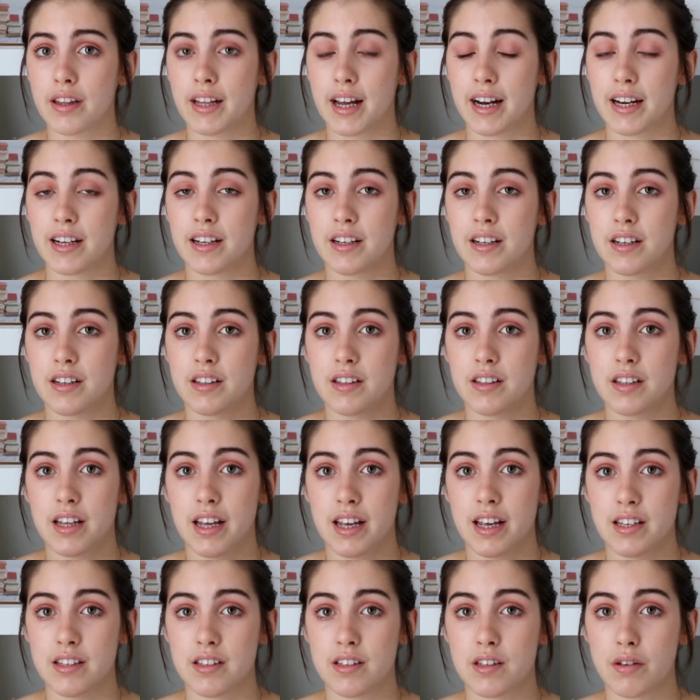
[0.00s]
that it
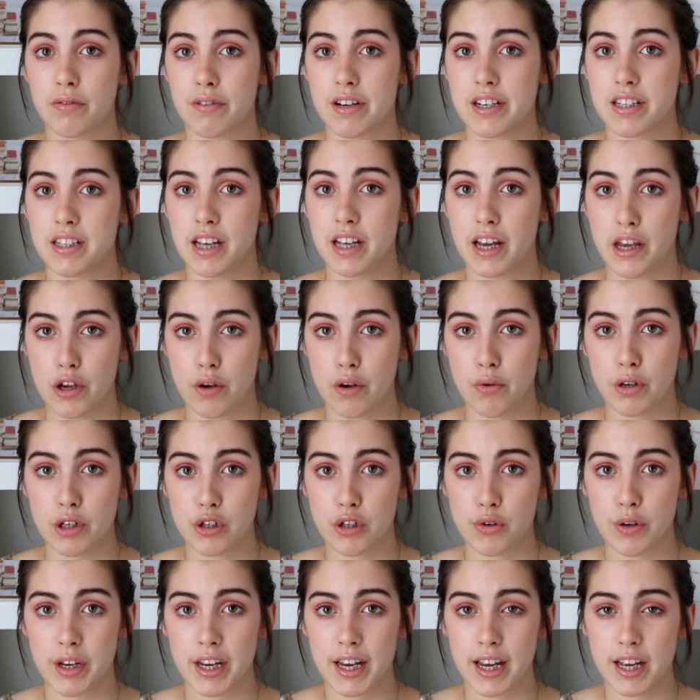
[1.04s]
is the reason that you are
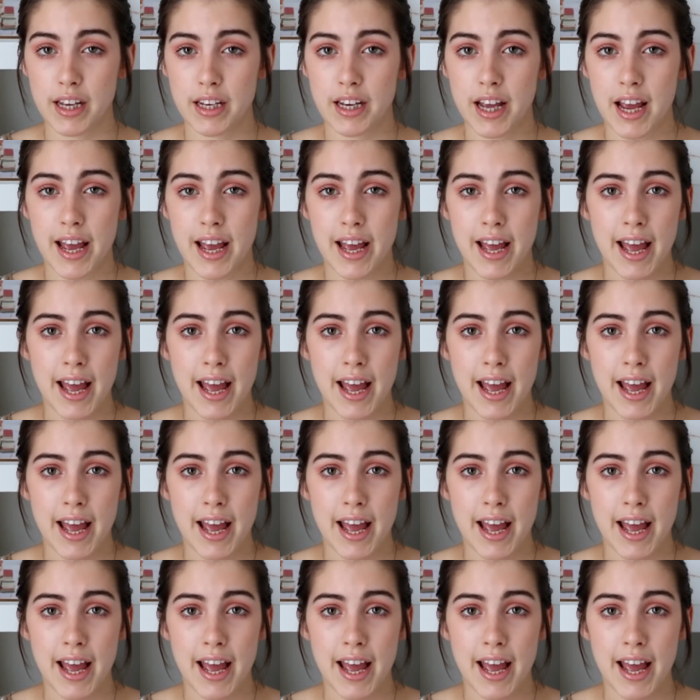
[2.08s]
doing it,